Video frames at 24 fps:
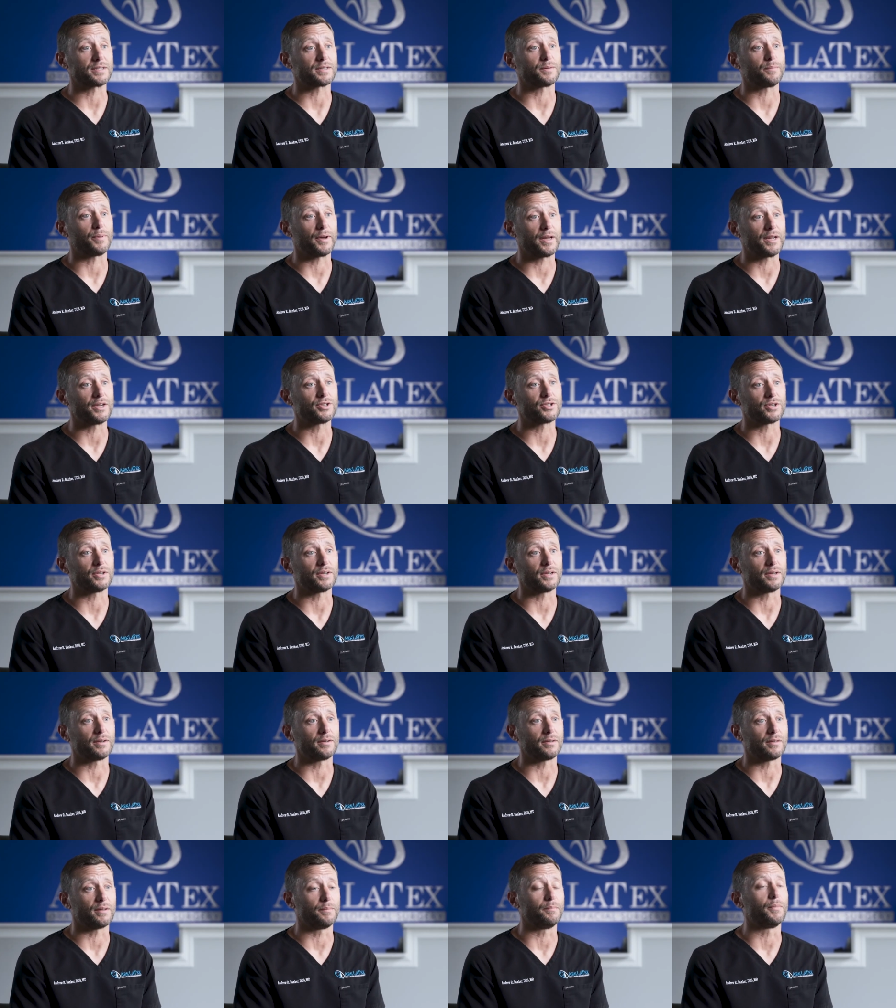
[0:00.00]
the
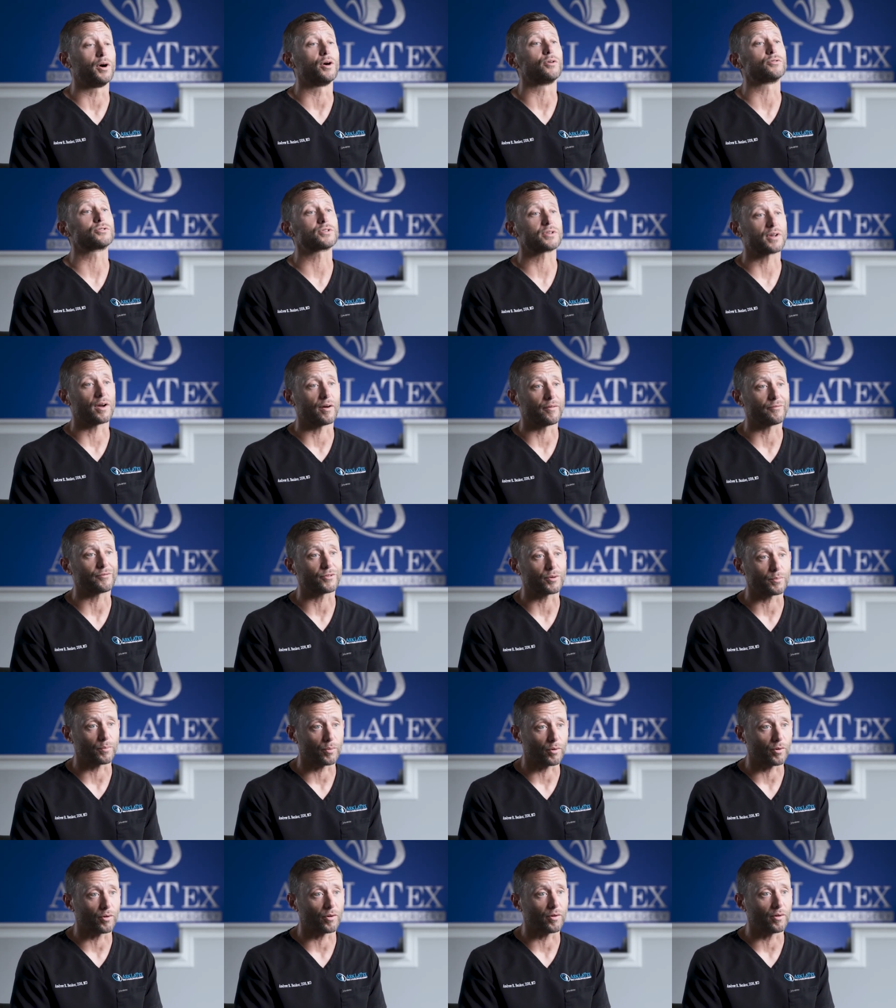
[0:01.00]
patient the most
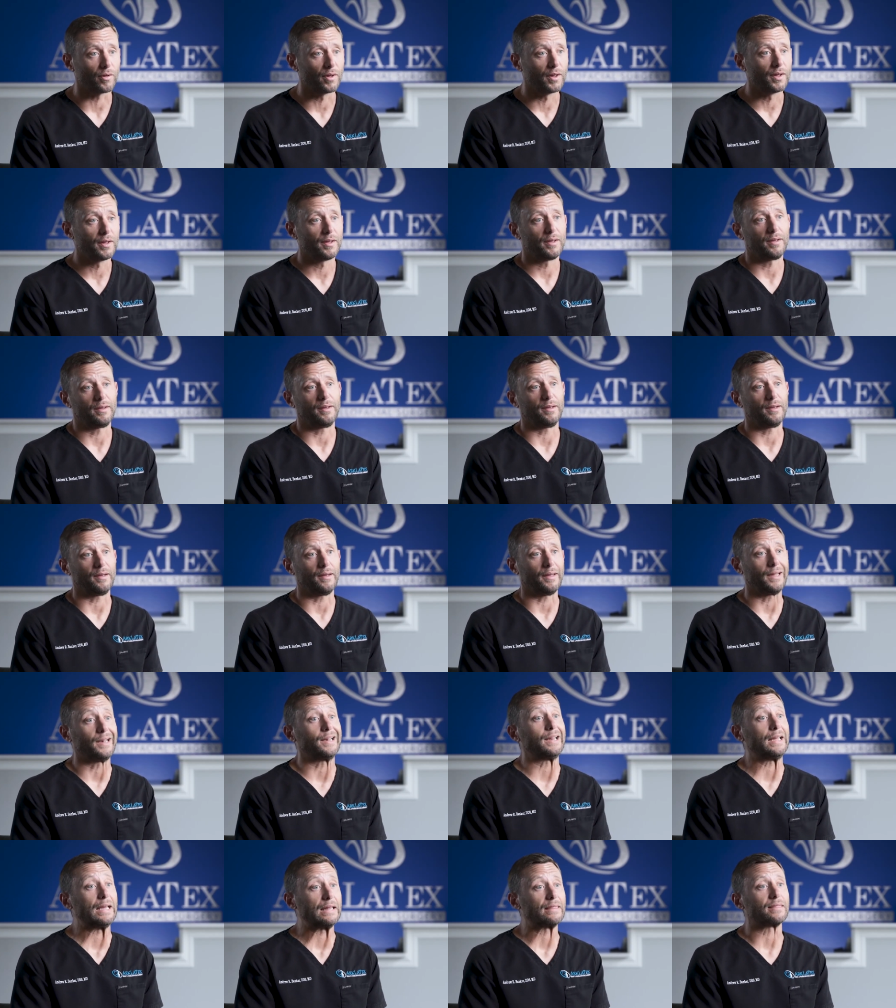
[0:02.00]
comfortable
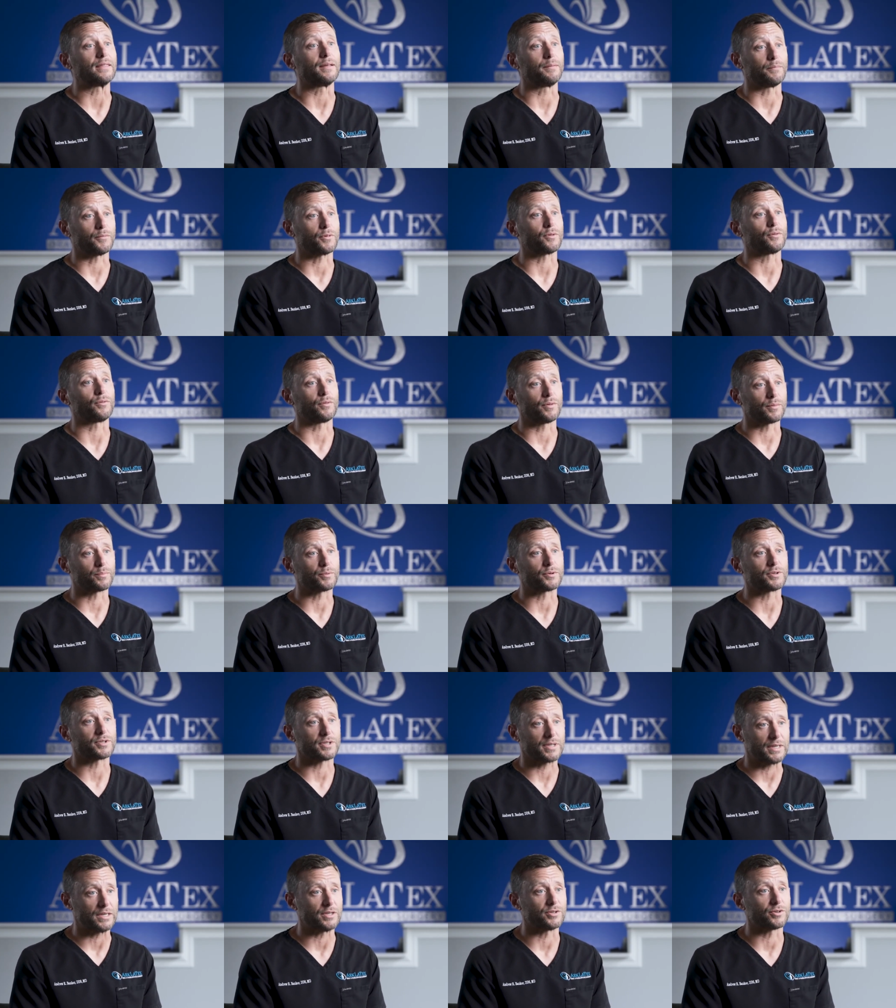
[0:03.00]
and get them through the
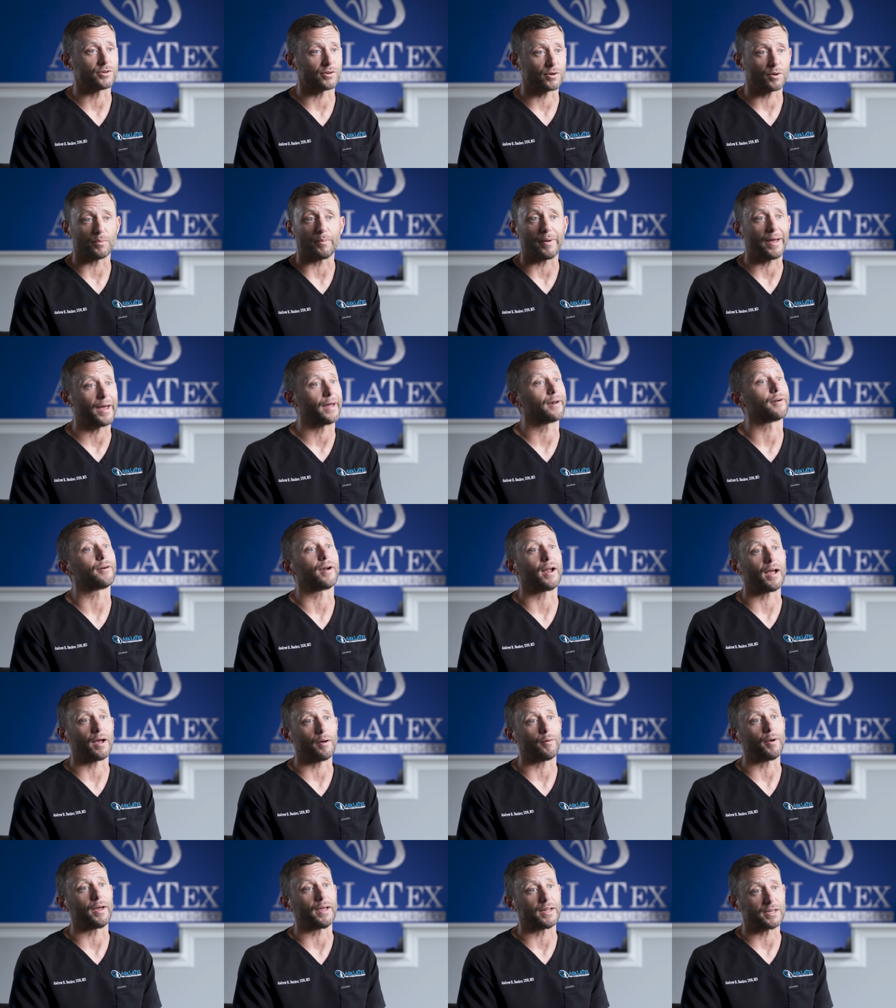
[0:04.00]
procedure no matter
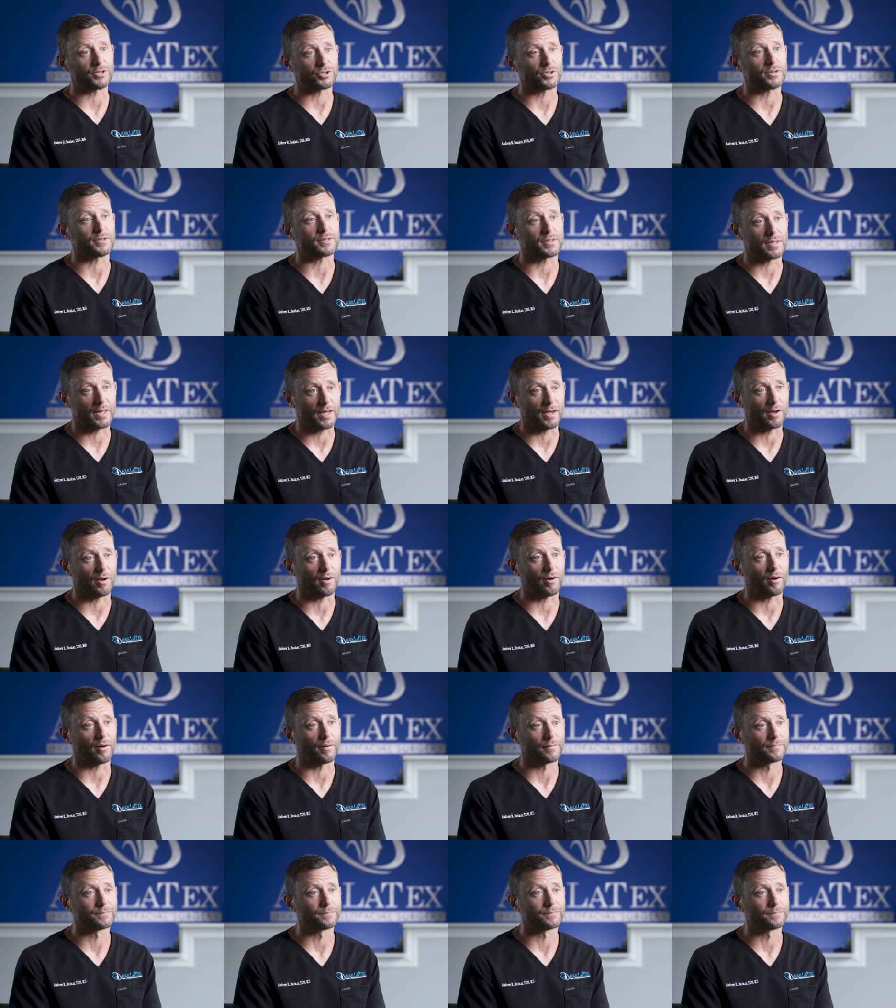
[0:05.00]
how anxious they are.